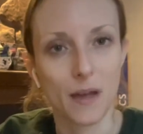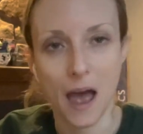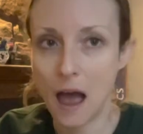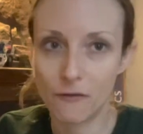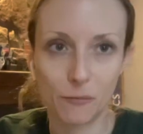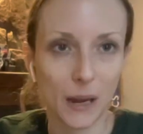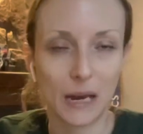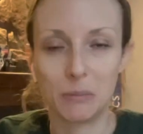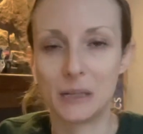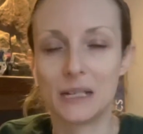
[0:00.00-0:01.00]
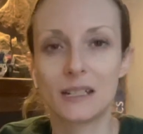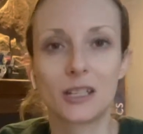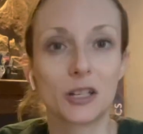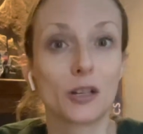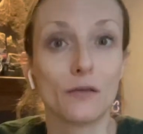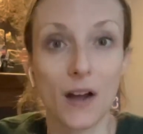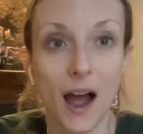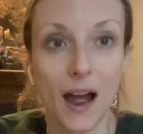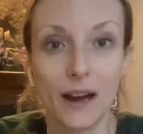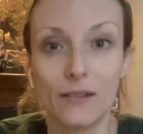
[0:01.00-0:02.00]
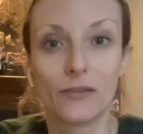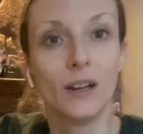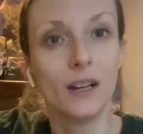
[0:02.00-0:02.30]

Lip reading: have babies, to survive,